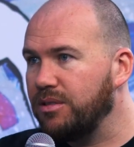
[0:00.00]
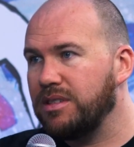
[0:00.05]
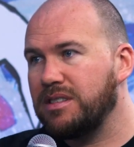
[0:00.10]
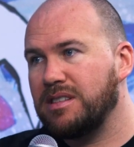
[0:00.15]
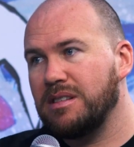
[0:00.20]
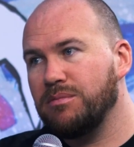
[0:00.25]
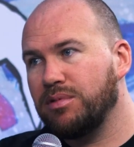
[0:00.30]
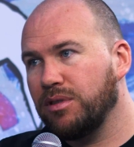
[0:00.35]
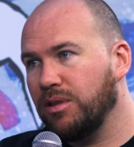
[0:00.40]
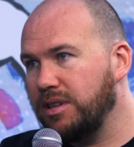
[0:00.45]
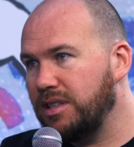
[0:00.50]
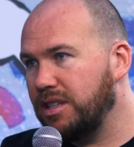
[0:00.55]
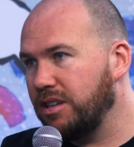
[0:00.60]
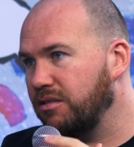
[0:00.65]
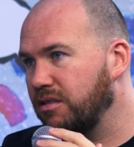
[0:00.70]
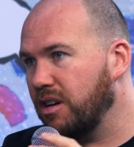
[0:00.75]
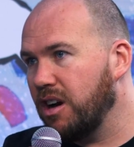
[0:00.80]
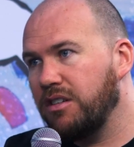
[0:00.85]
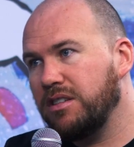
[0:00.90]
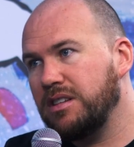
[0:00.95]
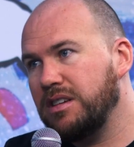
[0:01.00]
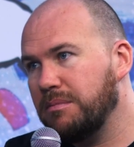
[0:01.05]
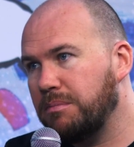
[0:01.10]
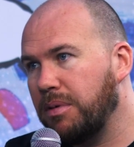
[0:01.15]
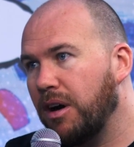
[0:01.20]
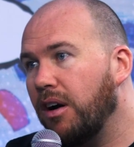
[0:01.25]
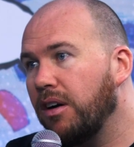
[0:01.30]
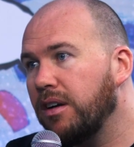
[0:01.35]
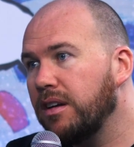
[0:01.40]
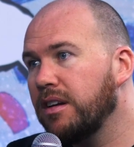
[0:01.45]
It's employed to grow in your
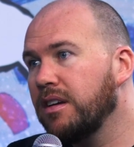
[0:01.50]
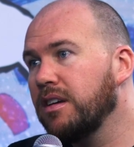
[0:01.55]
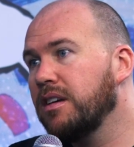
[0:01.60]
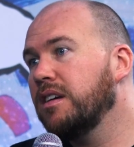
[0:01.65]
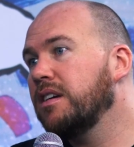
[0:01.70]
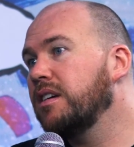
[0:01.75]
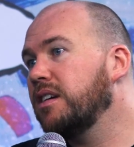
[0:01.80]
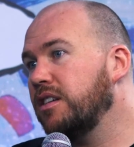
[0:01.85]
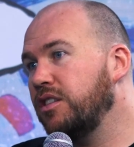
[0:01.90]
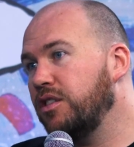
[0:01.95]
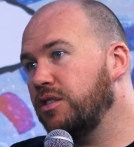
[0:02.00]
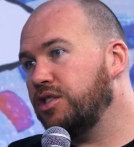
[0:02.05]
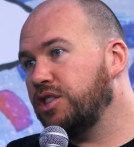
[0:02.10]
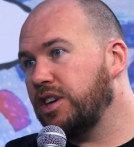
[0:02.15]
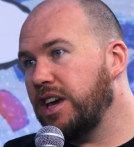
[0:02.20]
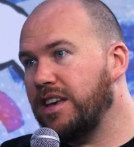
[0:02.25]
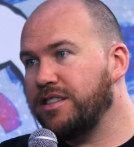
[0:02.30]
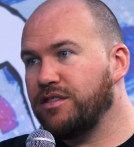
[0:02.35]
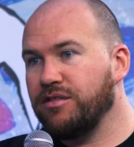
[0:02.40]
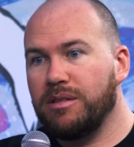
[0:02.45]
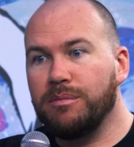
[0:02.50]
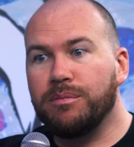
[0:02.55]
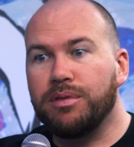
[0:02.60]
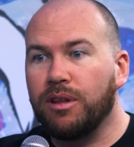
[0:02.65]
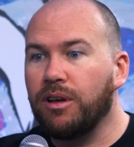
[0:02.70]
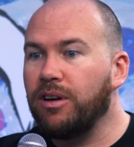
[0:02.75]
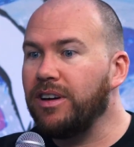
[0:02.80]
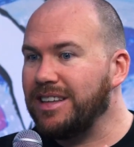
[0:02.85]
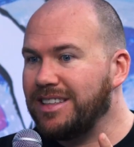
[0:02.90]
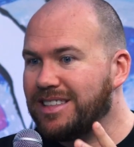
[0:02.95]
pot. Your shares are
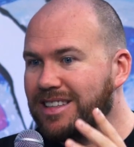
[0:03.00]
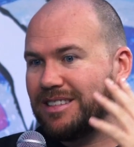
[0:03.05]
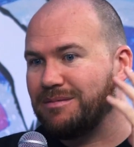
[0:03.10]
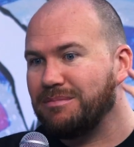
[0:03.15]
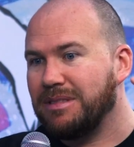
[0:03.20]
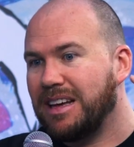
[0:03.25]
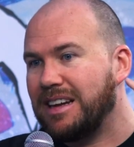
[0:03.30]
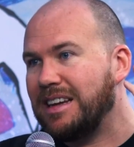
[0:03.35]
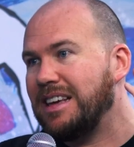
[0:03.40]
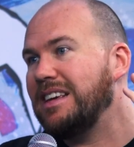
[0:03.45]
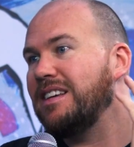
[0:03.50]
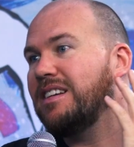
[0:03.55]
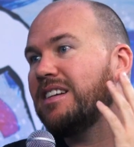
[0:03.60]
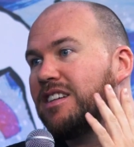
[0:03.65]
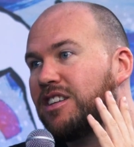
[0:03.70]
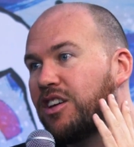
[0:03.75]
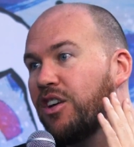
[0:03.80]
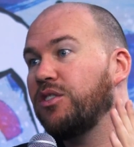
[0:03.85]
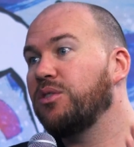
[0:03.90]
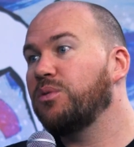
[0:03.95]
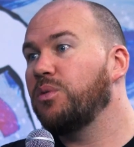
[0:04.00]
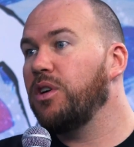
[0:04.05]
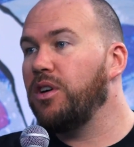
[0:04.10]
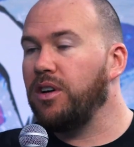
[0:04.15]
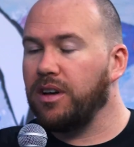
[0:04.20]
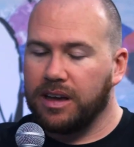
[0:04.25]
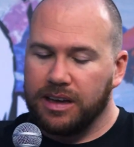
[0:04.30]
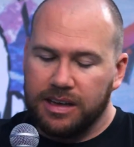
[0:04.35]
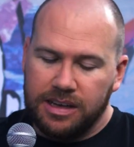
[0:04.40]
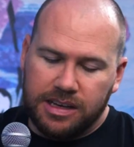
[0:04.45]
employed to bloody go to
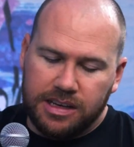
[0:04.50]
work.